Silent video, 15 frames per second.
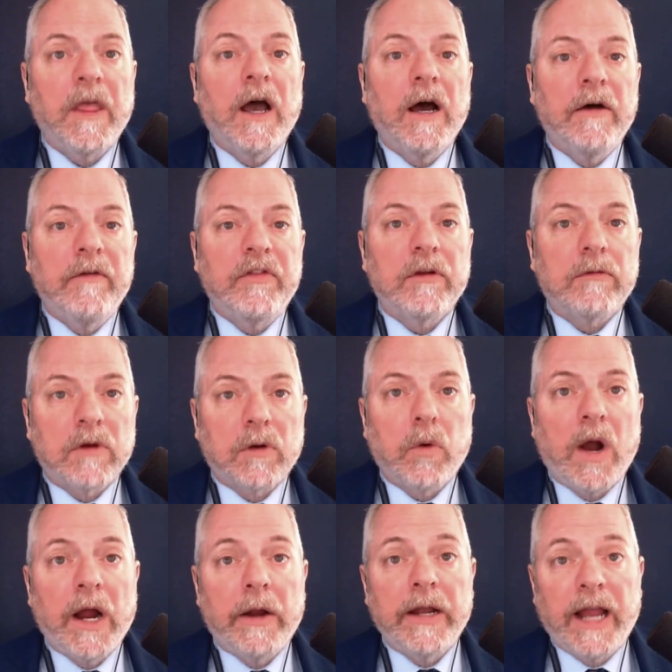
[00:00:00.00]
of the
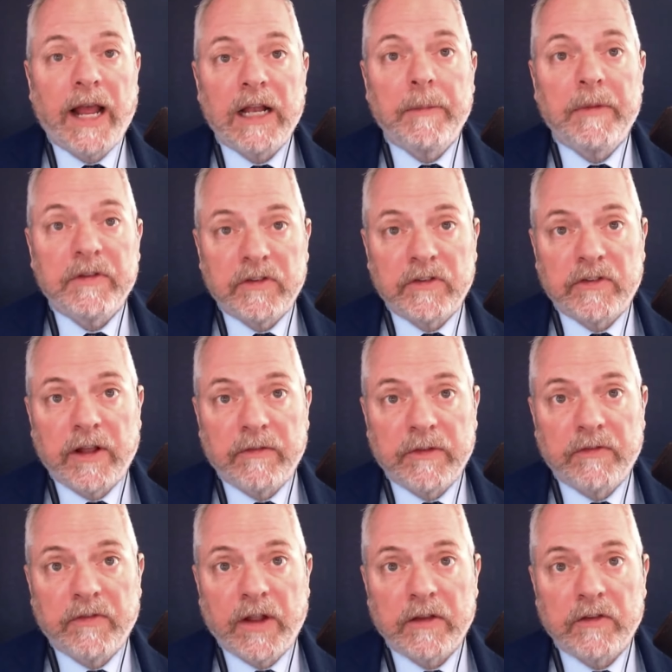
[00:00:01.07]
required elements of self
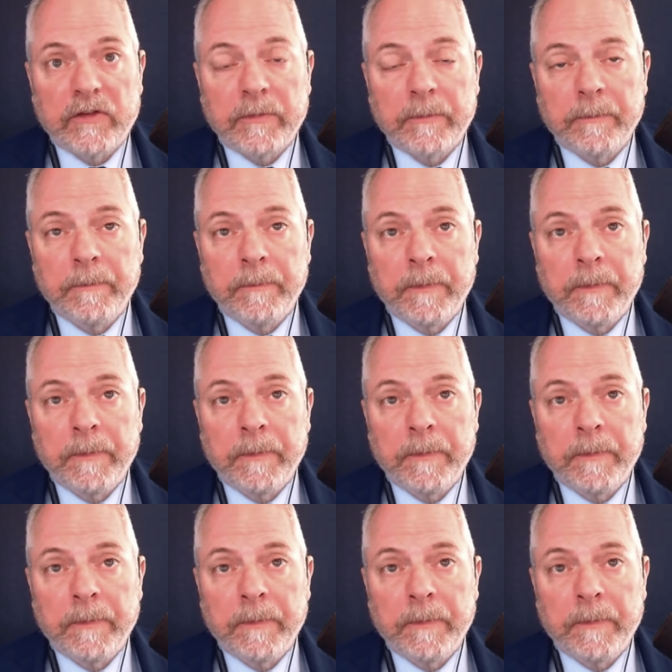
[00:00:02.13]
defense.